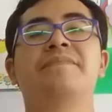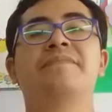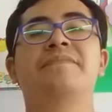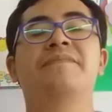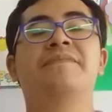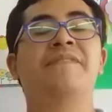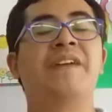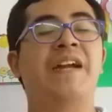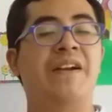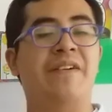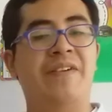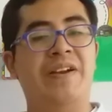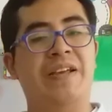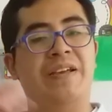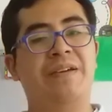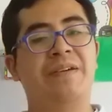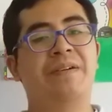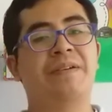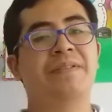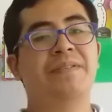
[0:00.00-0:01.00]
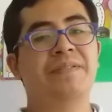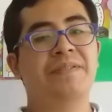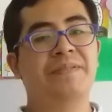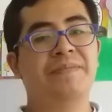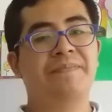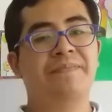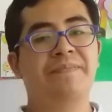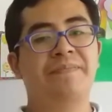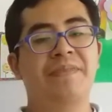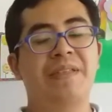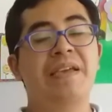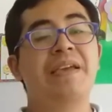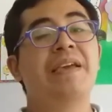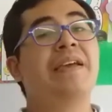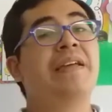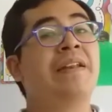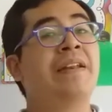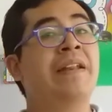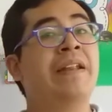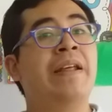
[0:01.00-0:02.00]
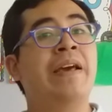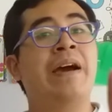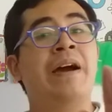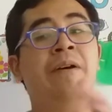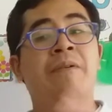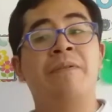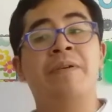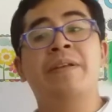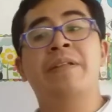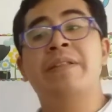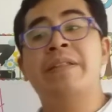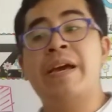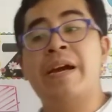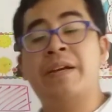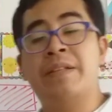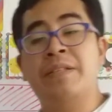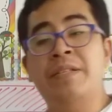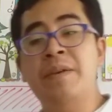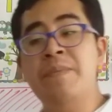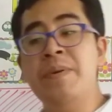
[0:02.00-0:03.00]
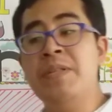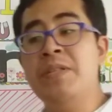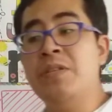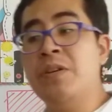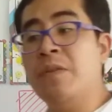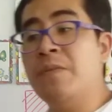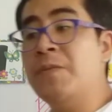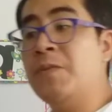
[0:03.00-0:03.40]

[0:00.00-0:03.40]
Very good. Now, the activity of